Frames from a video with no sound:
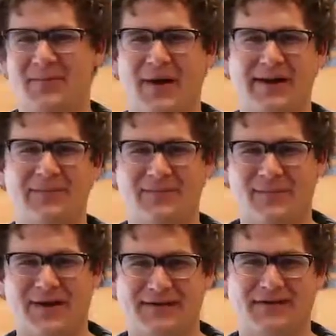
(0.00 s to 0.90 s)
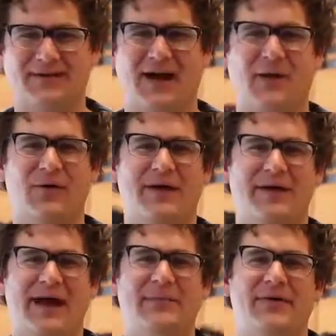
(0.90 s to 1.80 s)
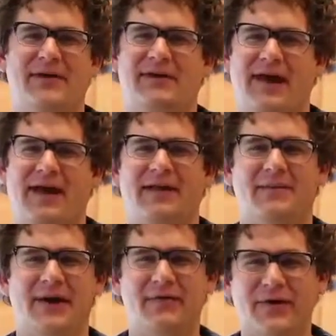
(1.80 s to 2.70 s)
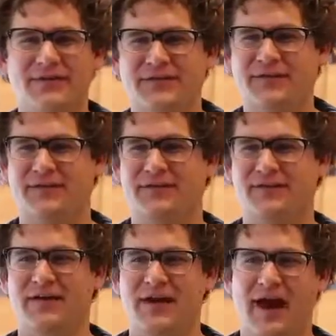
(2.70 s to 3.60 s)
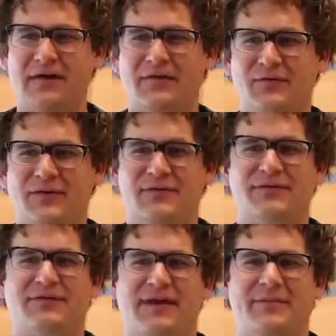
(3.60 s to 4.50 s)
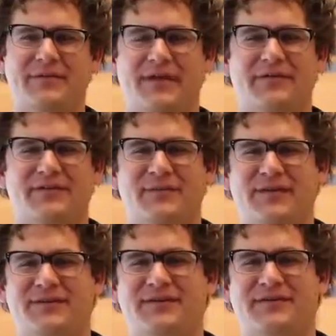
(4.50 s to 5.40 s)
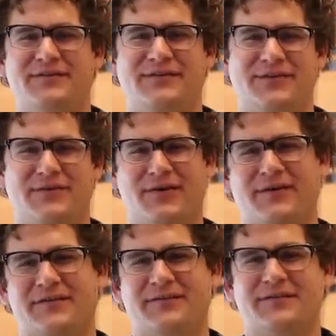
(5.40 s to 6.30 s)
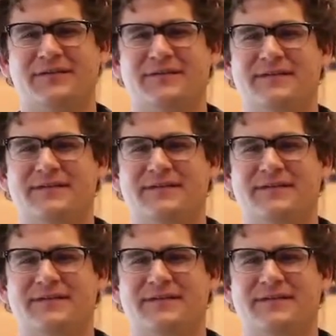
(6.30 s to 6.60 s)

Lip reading: My name is Michael. I work at Epic, and my question is, how can we use stem cells to build tissues and organs?